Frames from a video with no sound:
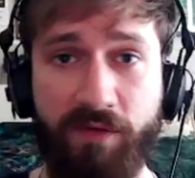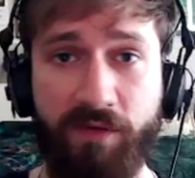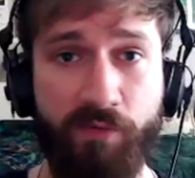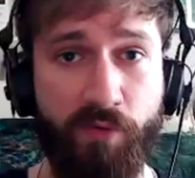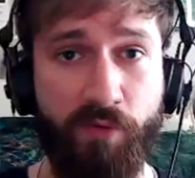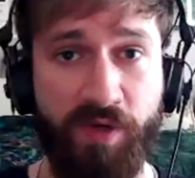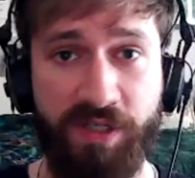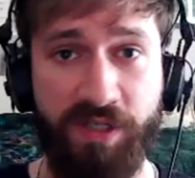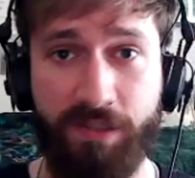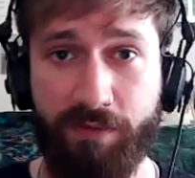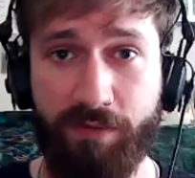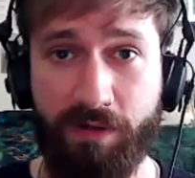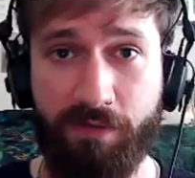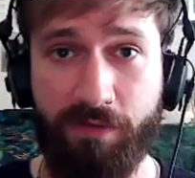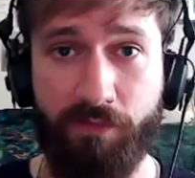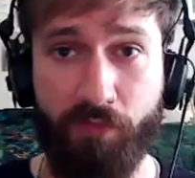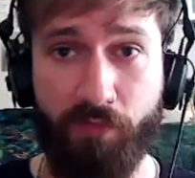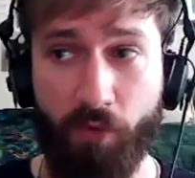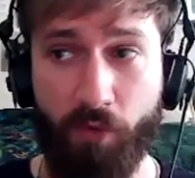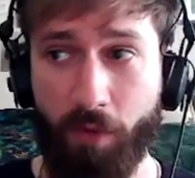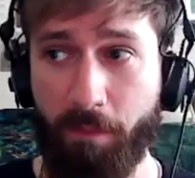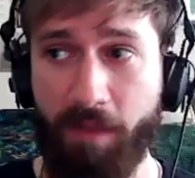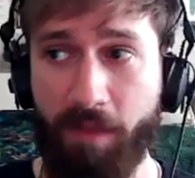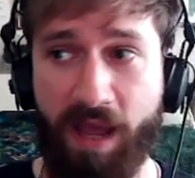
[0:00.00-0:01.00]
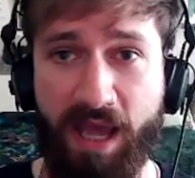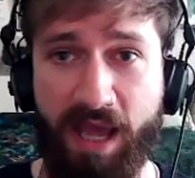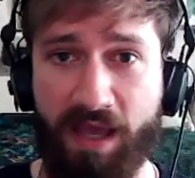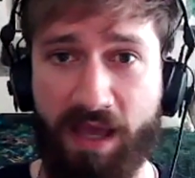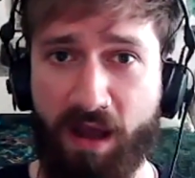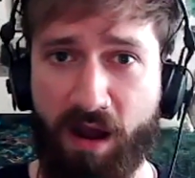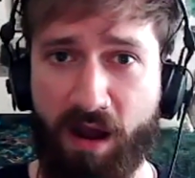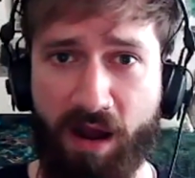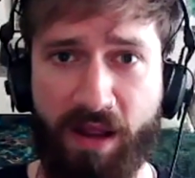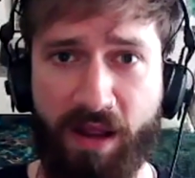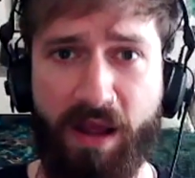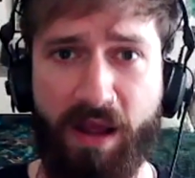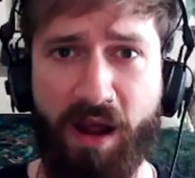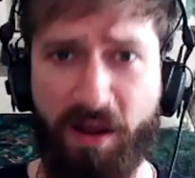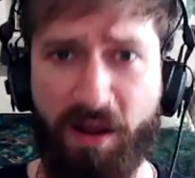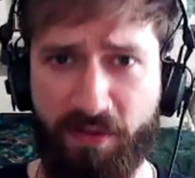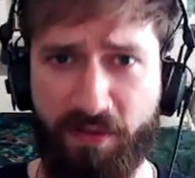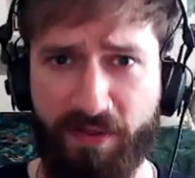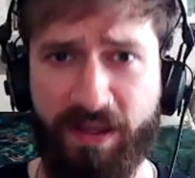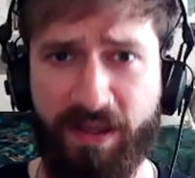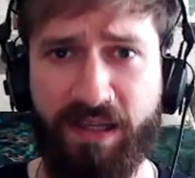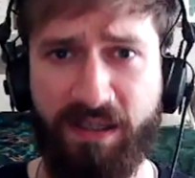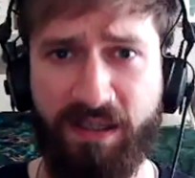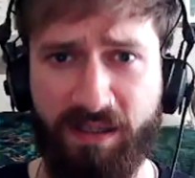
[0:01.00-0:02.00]
infringement from AI. I
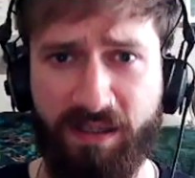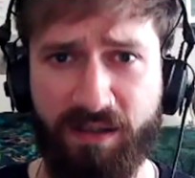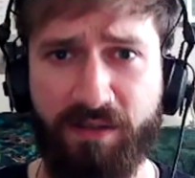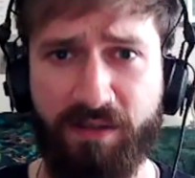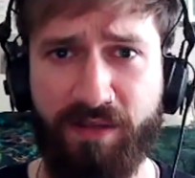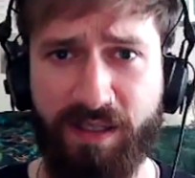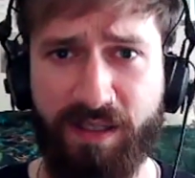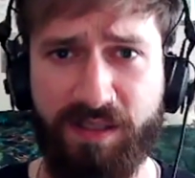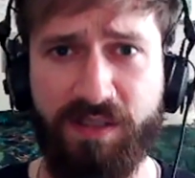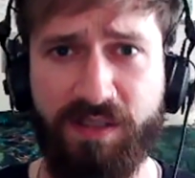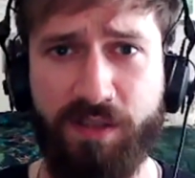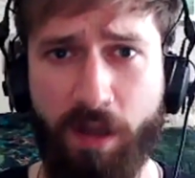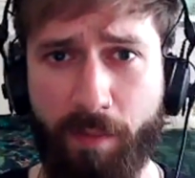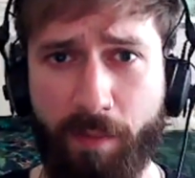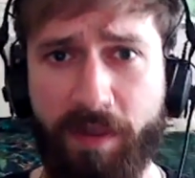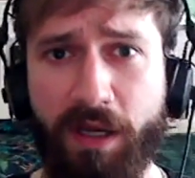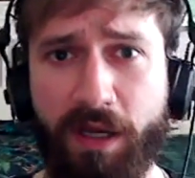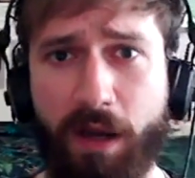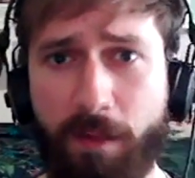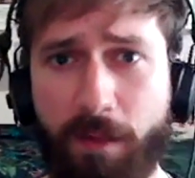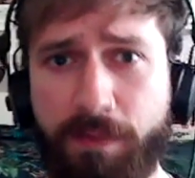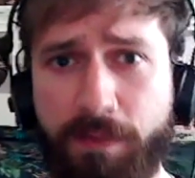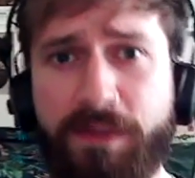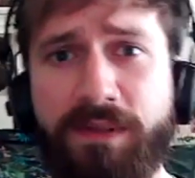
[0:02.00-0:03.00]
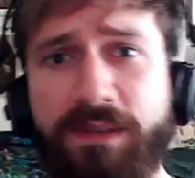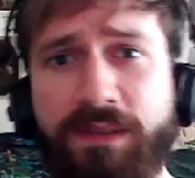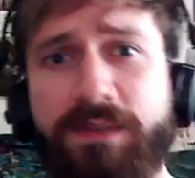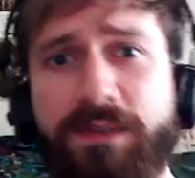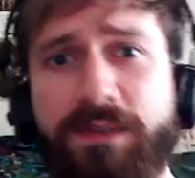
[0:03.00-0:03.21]
think that's coming up.